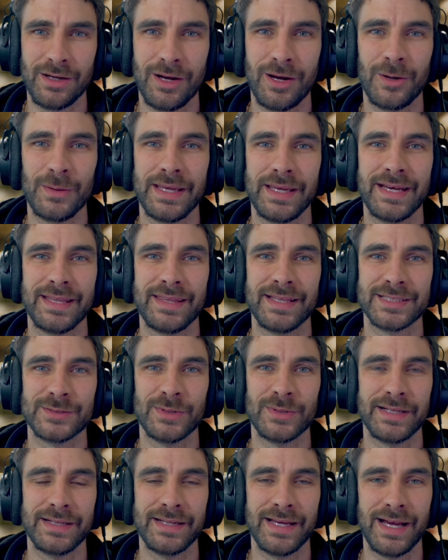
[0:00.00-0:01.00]
Oh yeah, this
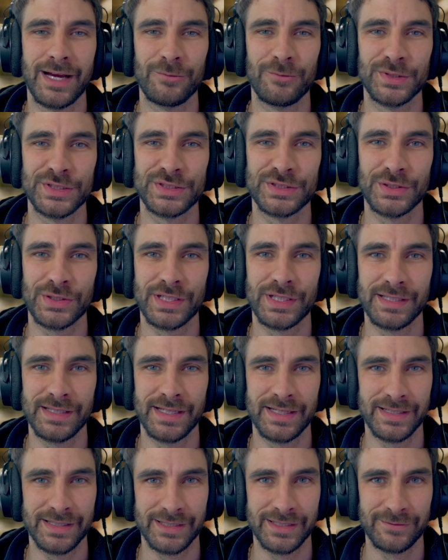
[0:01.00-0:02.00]
one,
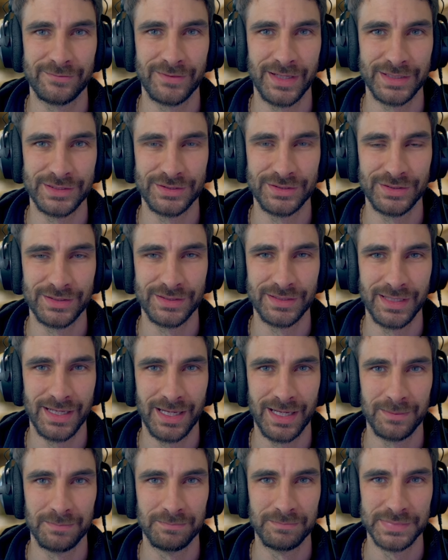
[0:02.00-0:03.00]
recirculating range hood.
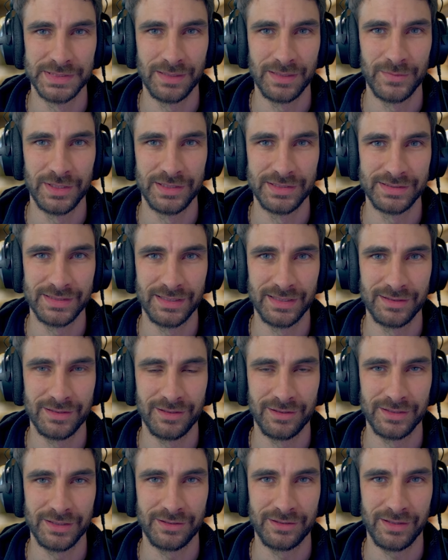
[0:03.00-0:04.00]
Somebody's
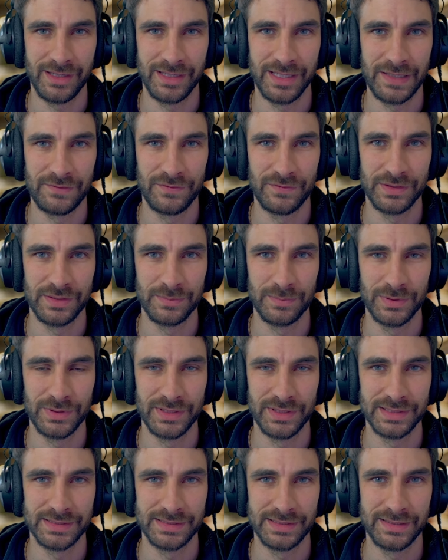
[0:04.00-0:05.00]
gone to great effort to
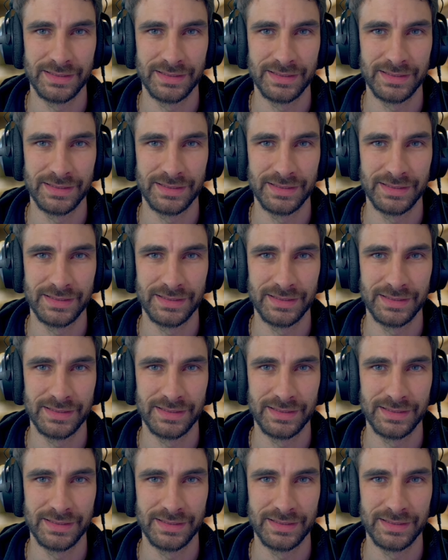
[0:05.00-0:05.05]
put this